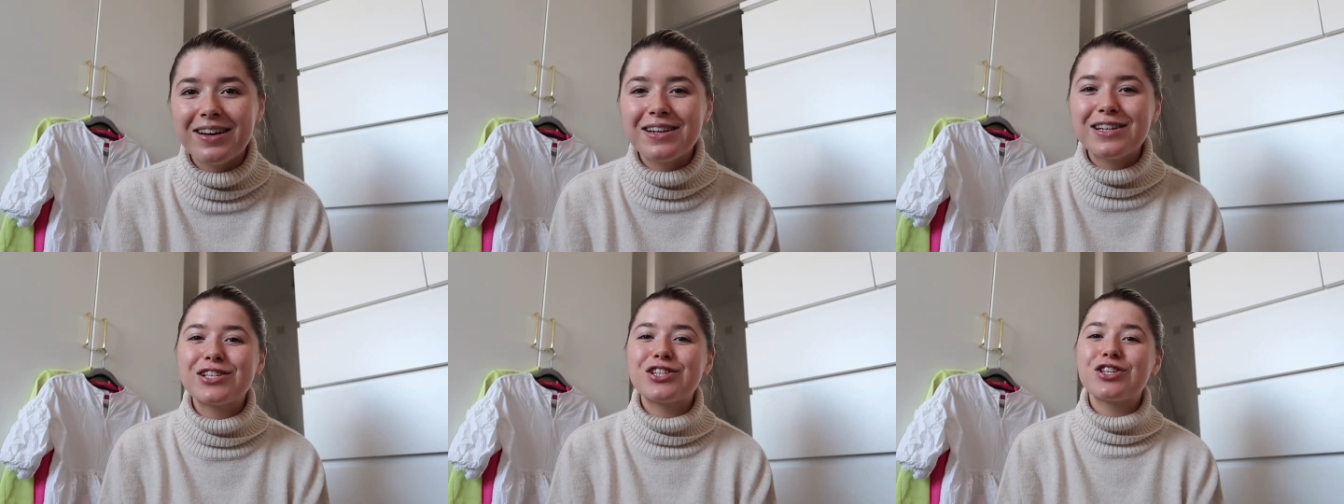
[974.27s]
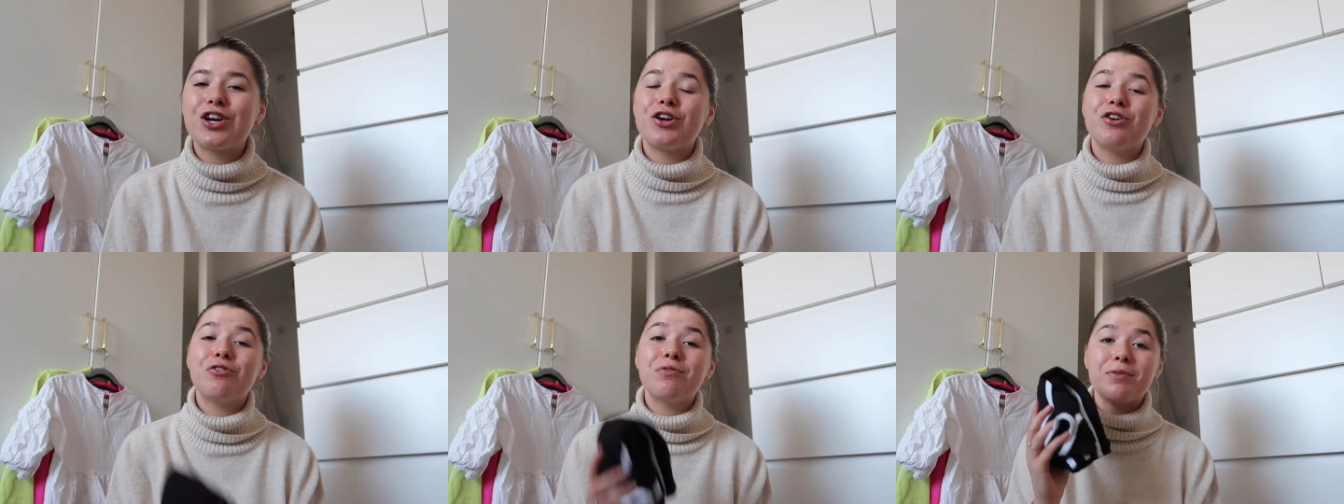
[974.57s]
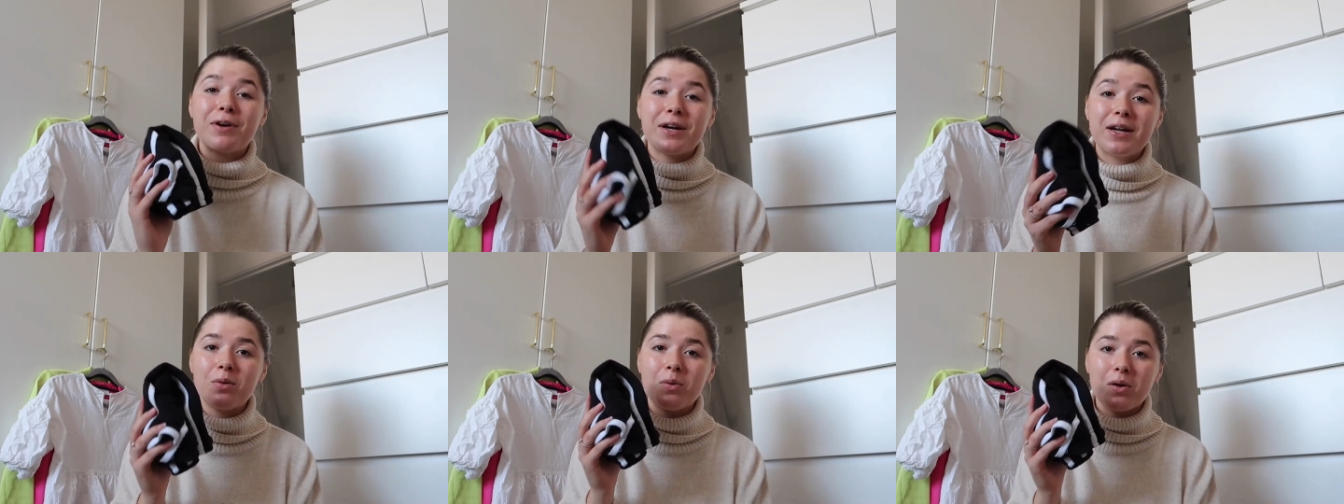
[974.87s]
so you
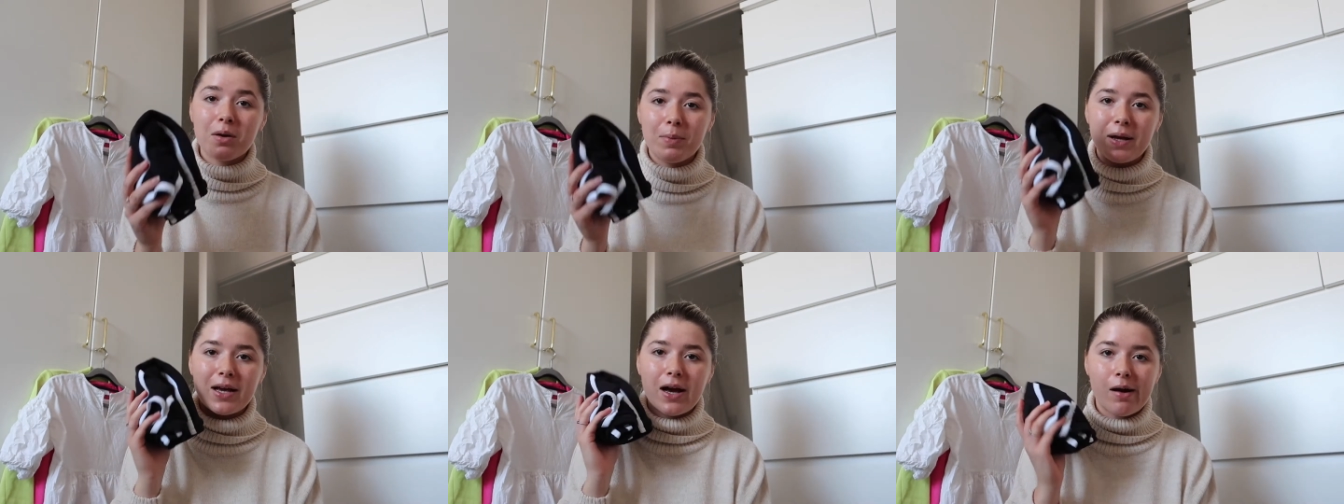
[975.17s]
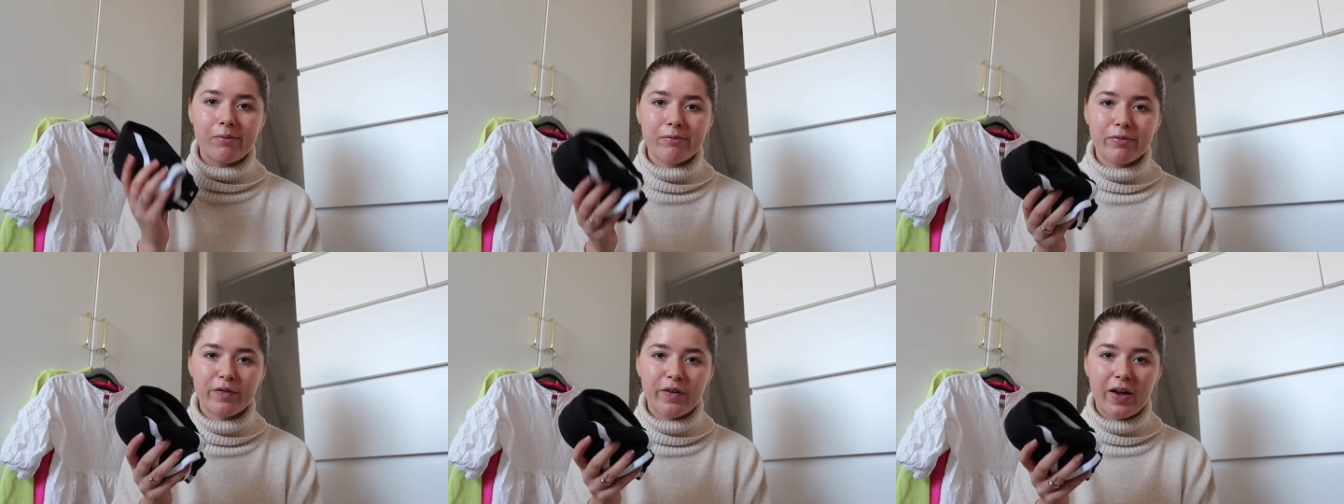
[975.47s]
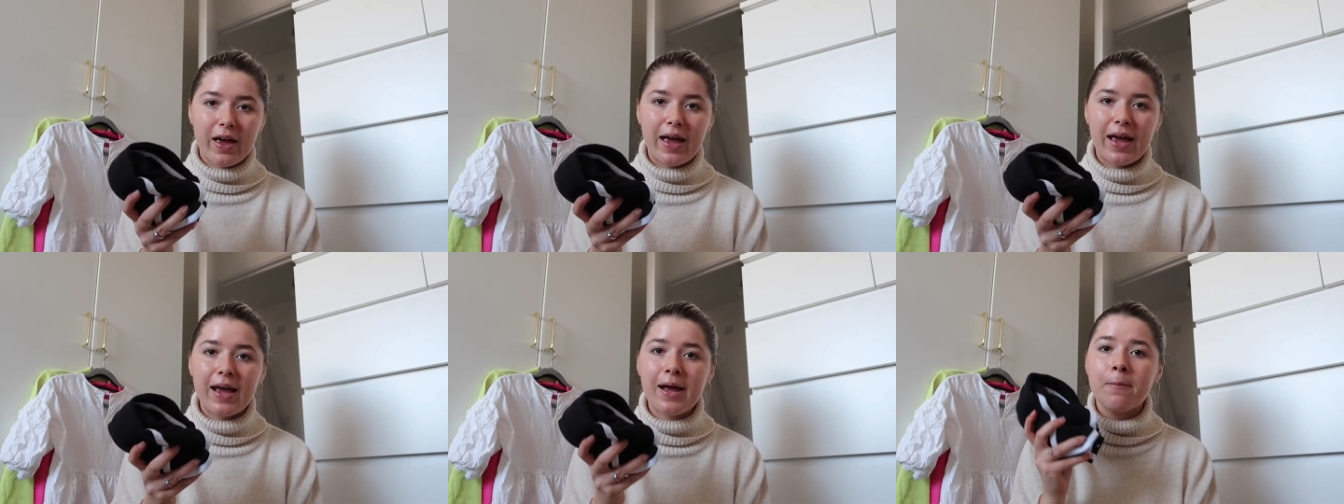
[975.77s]
really want to be
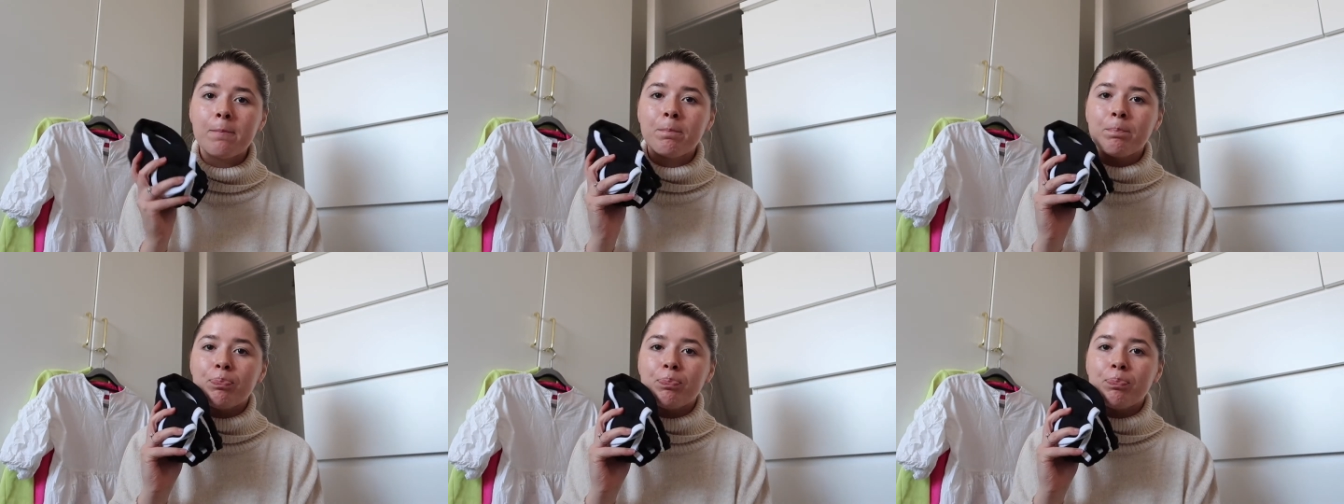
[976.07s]
comfy.